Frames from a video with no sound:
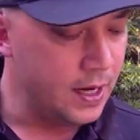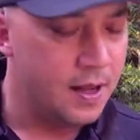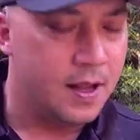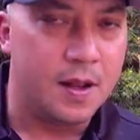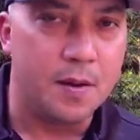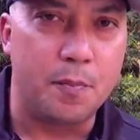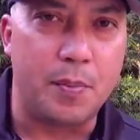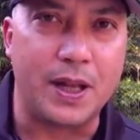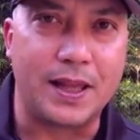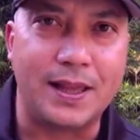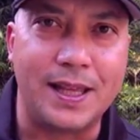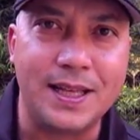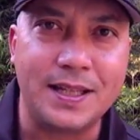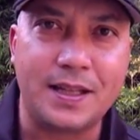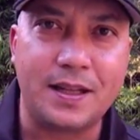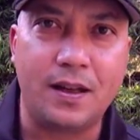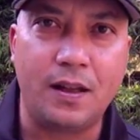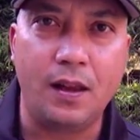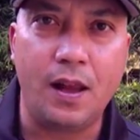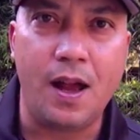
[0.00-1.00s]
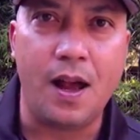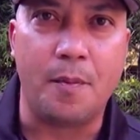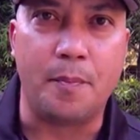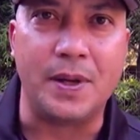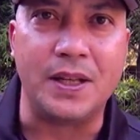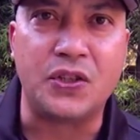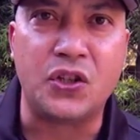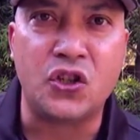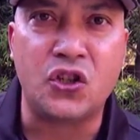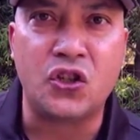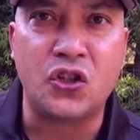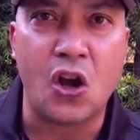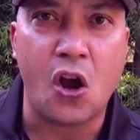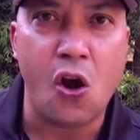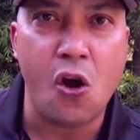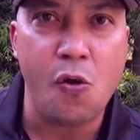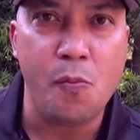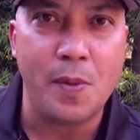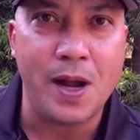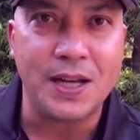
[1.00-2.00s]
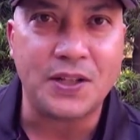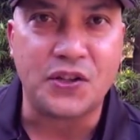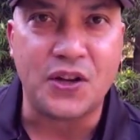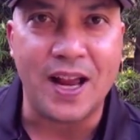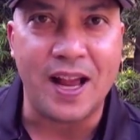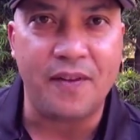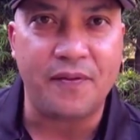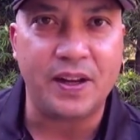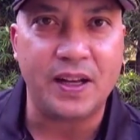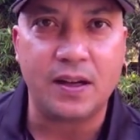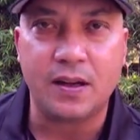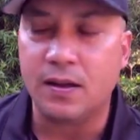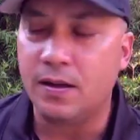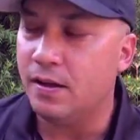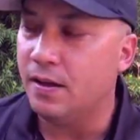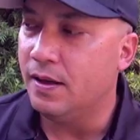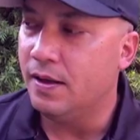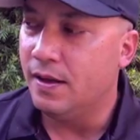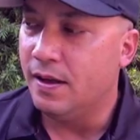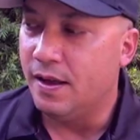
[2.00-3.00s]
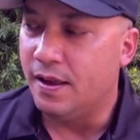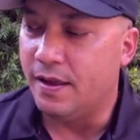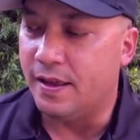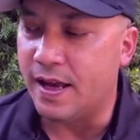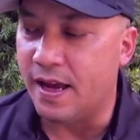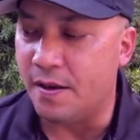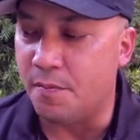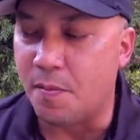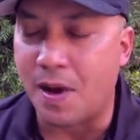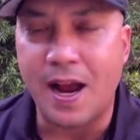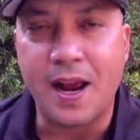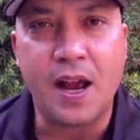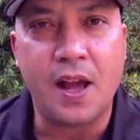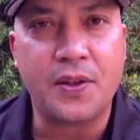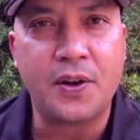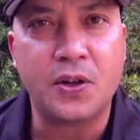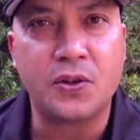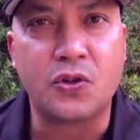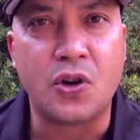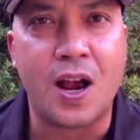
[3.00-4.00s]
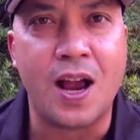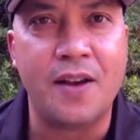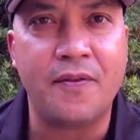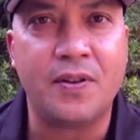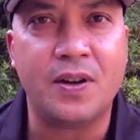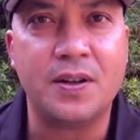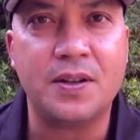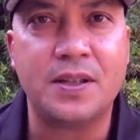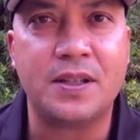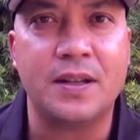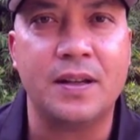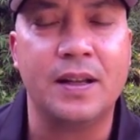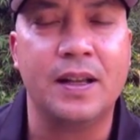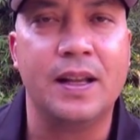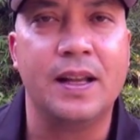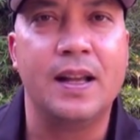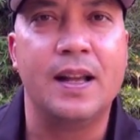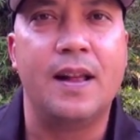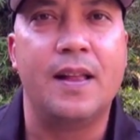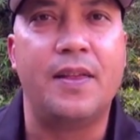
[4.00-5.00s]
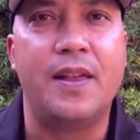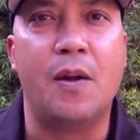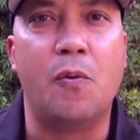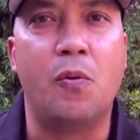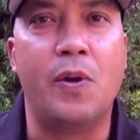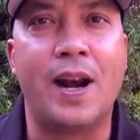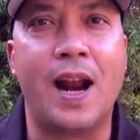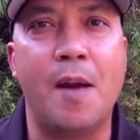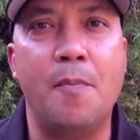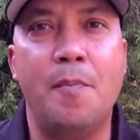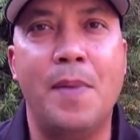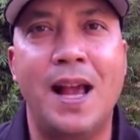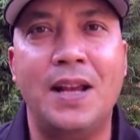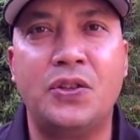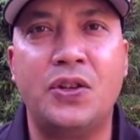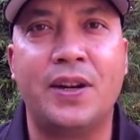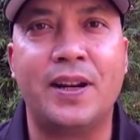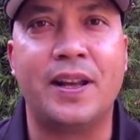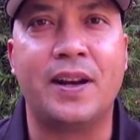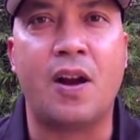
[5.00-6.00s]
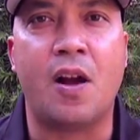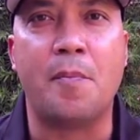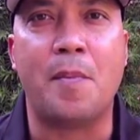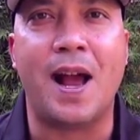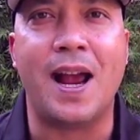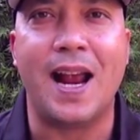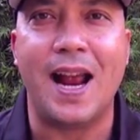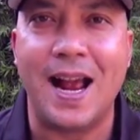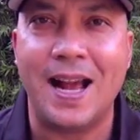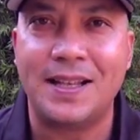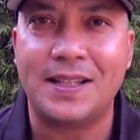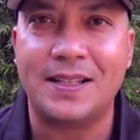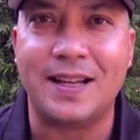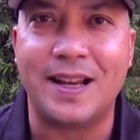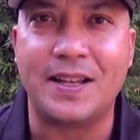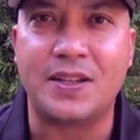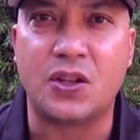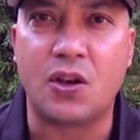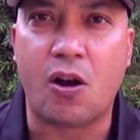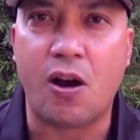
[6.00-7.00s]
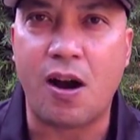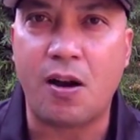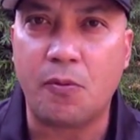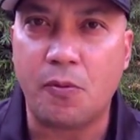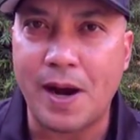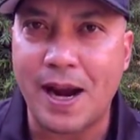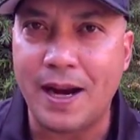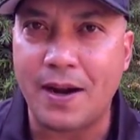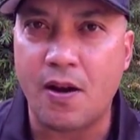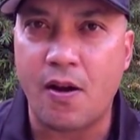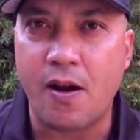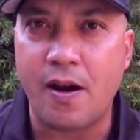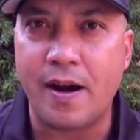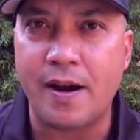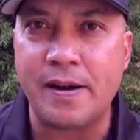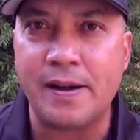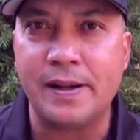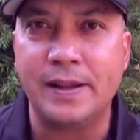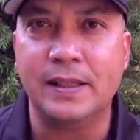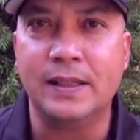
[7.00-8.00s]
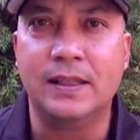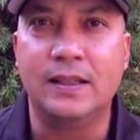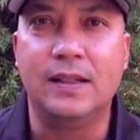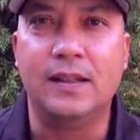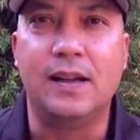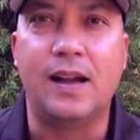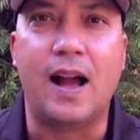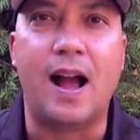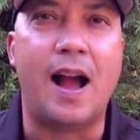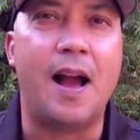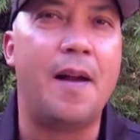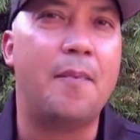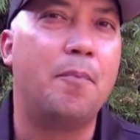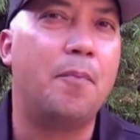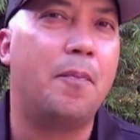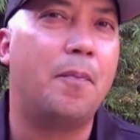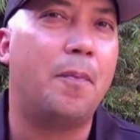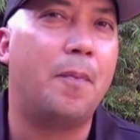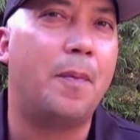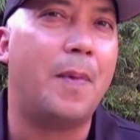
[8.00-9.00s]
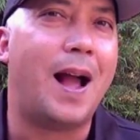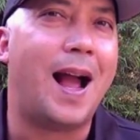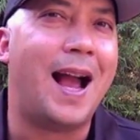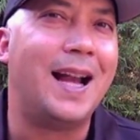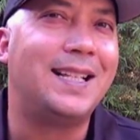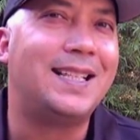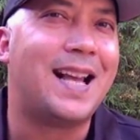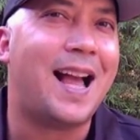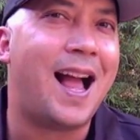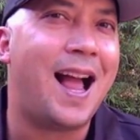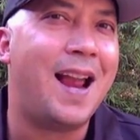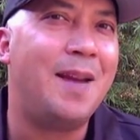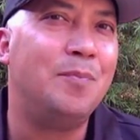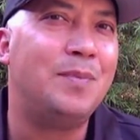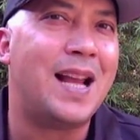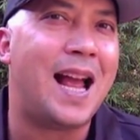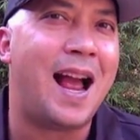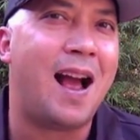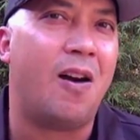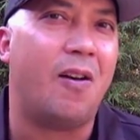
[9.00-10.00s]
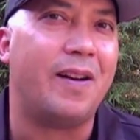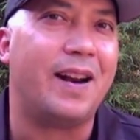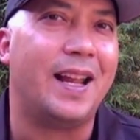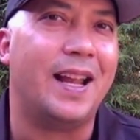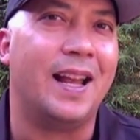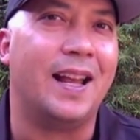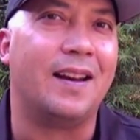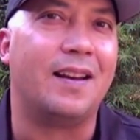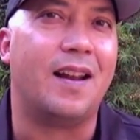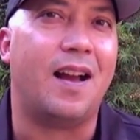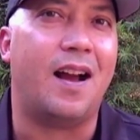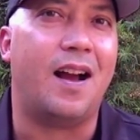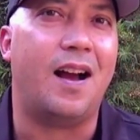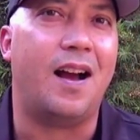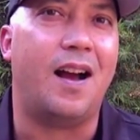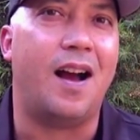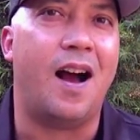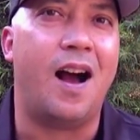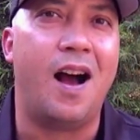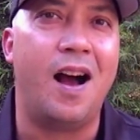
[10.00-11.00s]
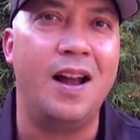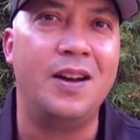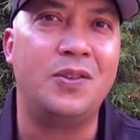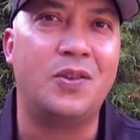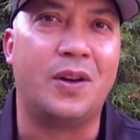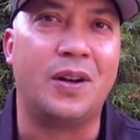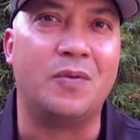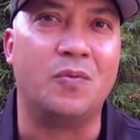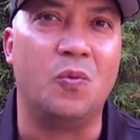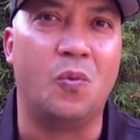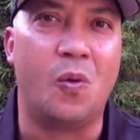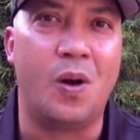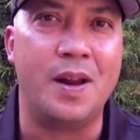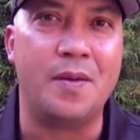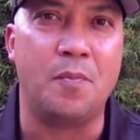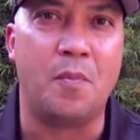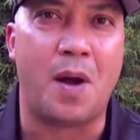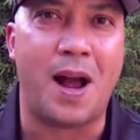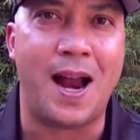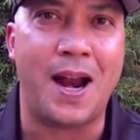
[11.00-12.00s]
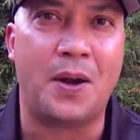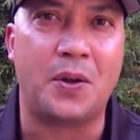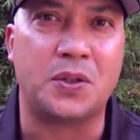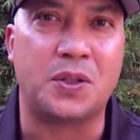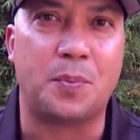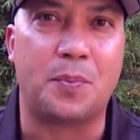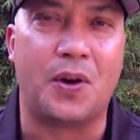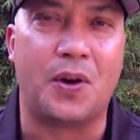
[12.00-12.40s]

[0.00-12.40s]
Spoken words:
But this club is so much heavier than my other drivers that when I measured it on my SSR radar, I timed out at 101 miles per